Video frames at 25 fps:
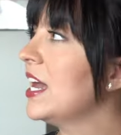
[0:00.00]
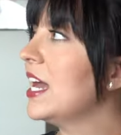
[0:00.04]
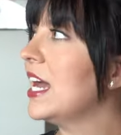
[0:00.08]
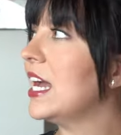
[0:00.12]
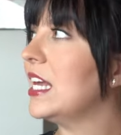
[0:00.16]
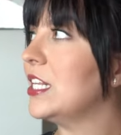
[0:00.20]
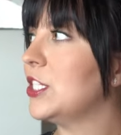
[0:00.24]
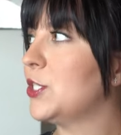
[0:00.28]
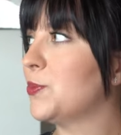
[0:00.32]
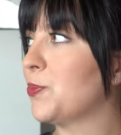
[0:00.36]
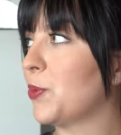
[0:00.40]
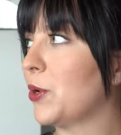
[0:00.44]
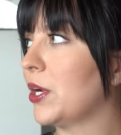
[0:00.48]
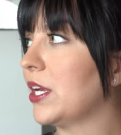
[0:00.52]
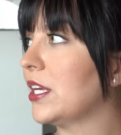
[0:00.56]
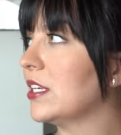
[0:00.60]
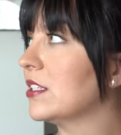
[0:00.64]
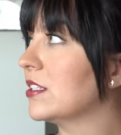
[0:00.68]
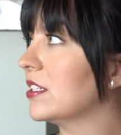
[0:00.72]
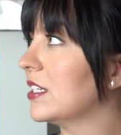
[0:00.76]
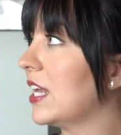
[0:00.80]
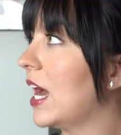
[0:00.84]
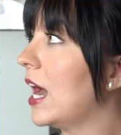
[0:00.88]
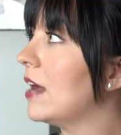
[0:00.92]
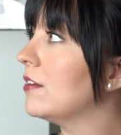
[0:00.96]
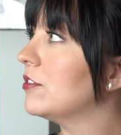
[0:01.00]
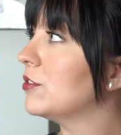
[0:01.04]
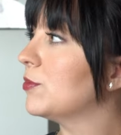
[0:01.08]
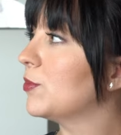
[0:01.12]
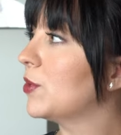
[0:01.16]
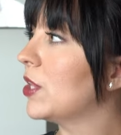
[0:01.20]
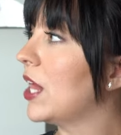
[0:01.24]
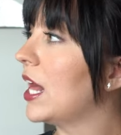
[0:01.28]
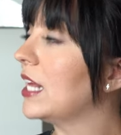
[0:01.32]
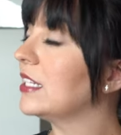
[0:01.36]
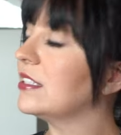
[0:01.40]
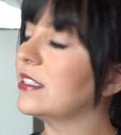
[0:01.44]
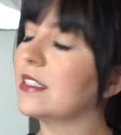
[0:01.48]
and spring is going to have some
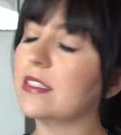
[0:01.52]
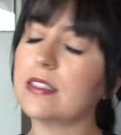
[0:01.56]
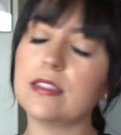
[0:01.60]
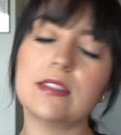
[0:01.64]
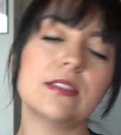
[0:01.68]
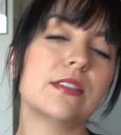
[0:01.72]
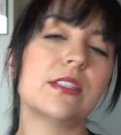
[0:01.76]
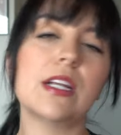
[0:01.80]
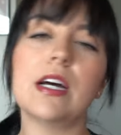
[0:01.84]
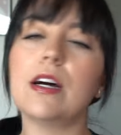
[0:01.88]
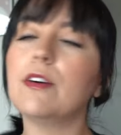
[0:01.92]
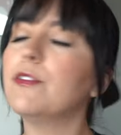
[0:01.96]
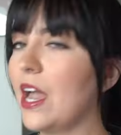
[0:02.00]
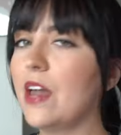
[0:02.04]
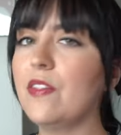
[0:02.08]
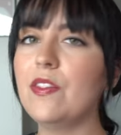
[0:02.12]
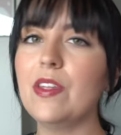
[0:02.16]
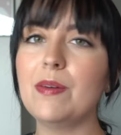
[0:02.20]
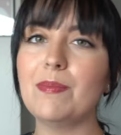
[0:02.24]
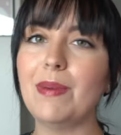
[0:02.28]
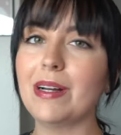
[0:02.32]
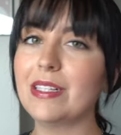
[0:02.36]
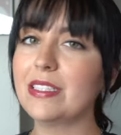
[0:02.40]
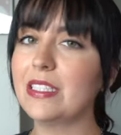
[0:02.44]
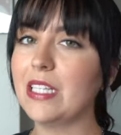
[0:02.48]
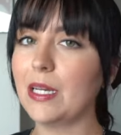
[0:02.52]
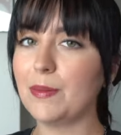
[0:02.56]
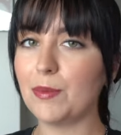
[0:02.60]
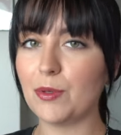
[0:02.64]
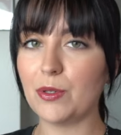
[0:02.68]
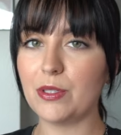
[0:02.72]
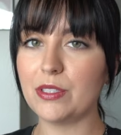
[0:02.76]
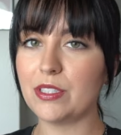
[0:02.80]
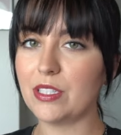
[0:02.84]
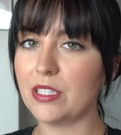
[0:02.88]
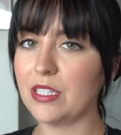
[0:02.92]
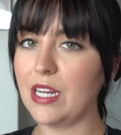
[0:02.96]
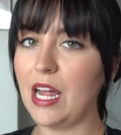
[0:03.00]
classics and stuff, and then my
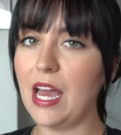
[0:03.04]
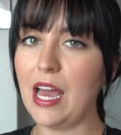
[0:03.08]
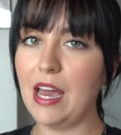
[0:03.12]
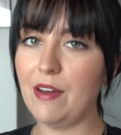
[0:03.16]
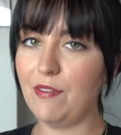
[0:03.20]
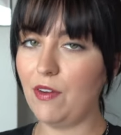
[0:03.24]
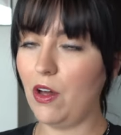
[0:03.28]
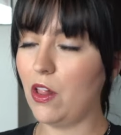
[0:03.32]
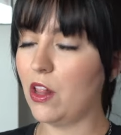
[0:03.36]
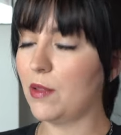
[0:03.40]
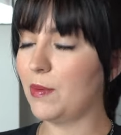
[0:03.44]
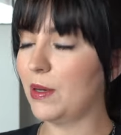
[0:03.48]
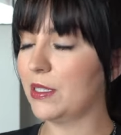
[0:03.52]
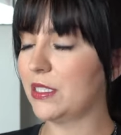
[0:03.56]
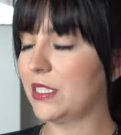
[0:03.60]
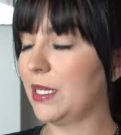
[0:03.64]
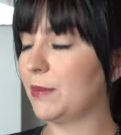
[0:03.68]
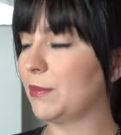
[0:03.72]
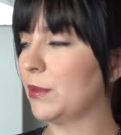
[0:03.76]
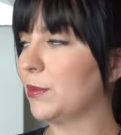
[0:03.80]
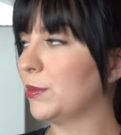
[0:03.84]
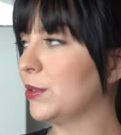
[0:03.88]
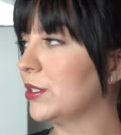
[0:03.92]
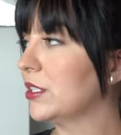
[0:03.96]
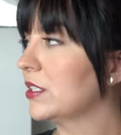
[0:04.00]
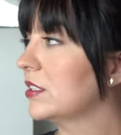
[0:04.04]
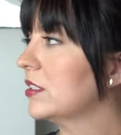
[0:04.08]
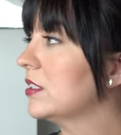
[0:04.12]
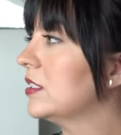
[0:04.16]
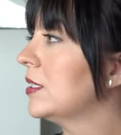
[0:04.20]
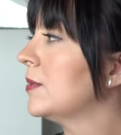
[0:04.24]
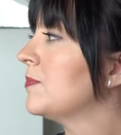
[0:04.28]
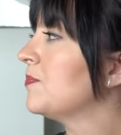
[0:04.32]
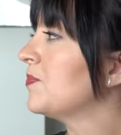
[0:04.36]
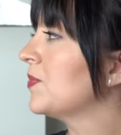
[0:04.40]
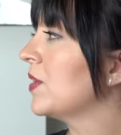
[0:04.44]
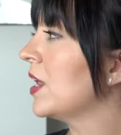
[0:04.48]
summer is going to have all of my summer books.